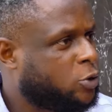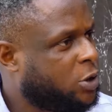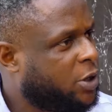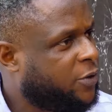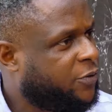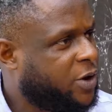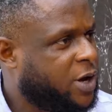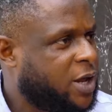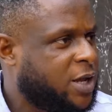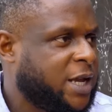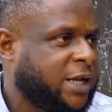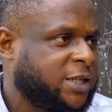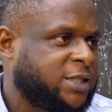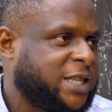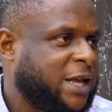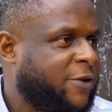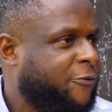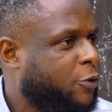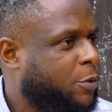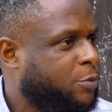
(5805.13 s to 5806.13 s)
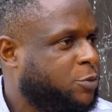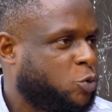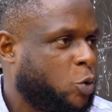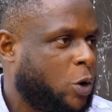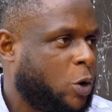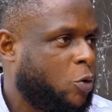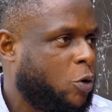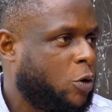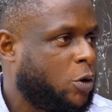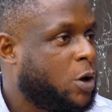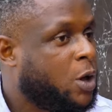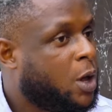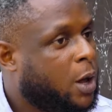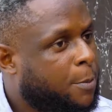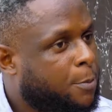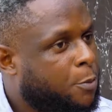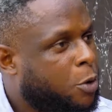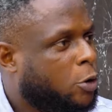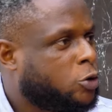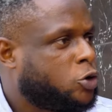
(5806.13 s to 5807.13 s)
to the village and start from square one.
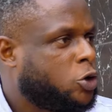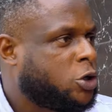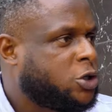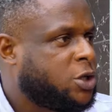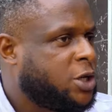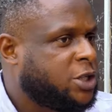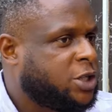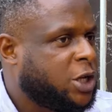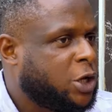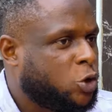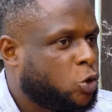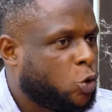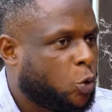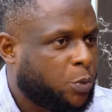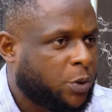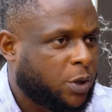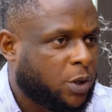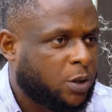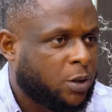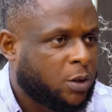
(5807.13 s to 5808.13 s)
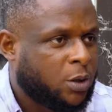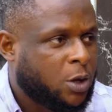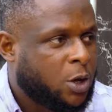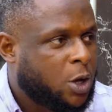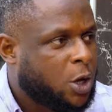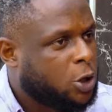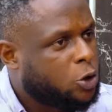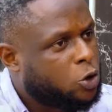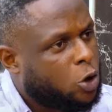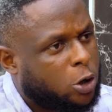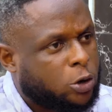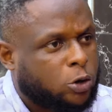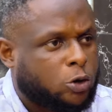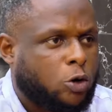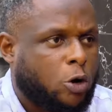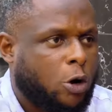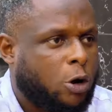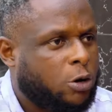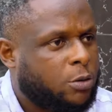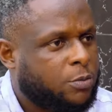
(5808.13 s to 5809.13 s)
Mbok, just listen to me. Don't
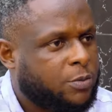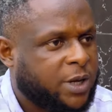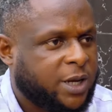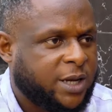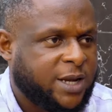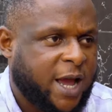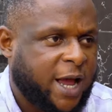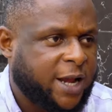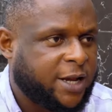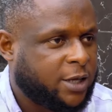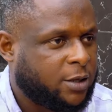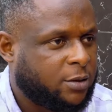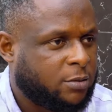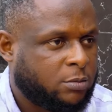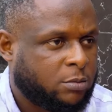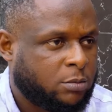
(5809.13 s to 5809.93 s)
call me daddy.